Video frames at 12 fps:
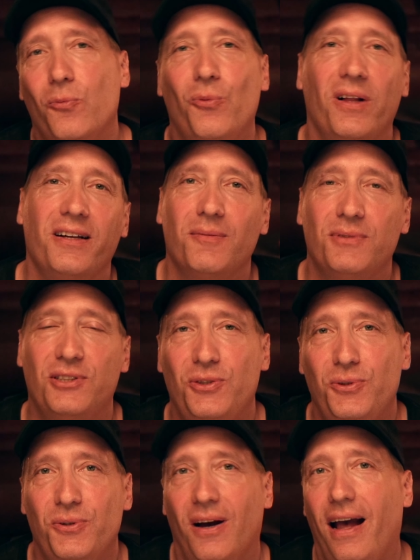Welcome
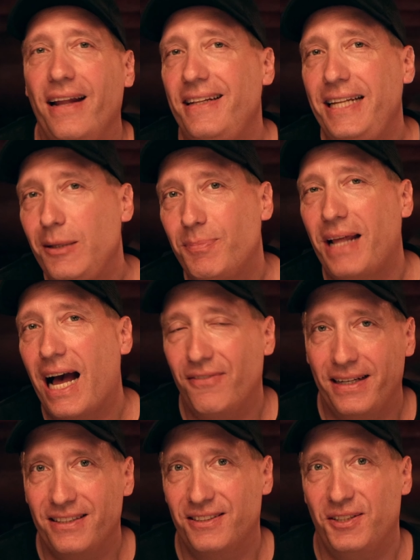to a deep dive
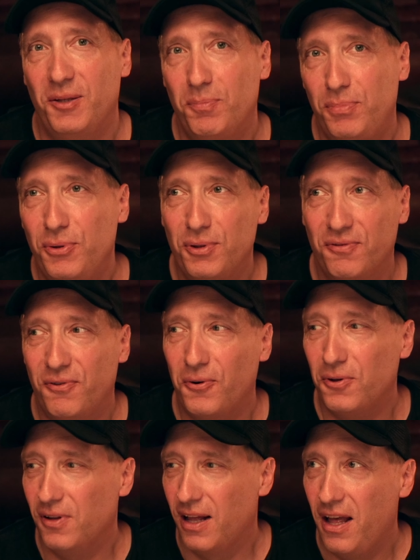into the
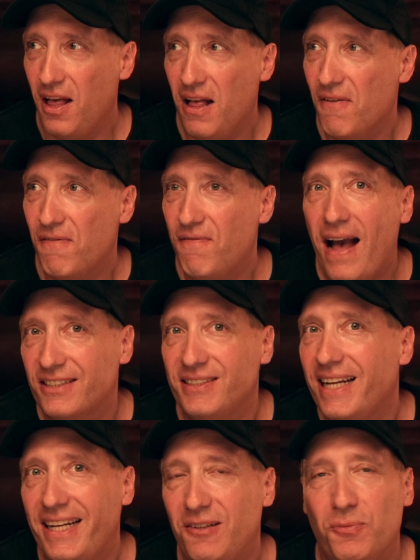beautiful,
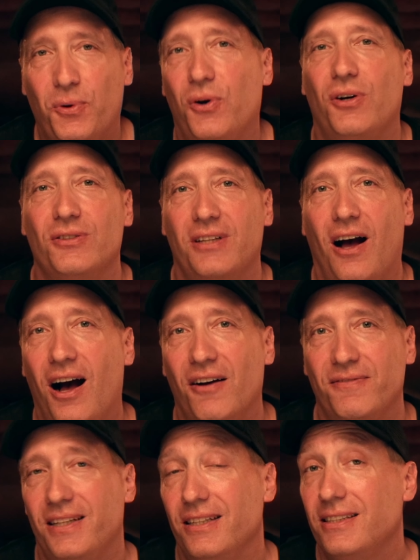fascinating world
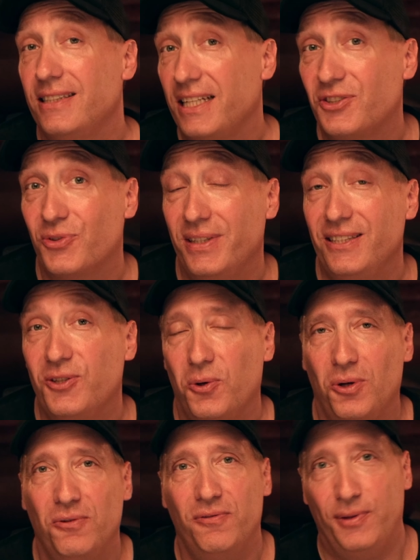of the century
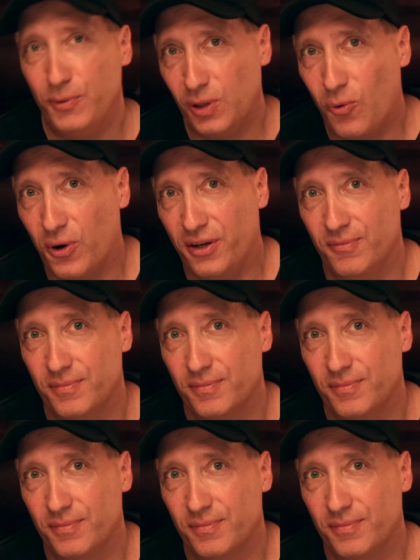Solo Flugelhorn.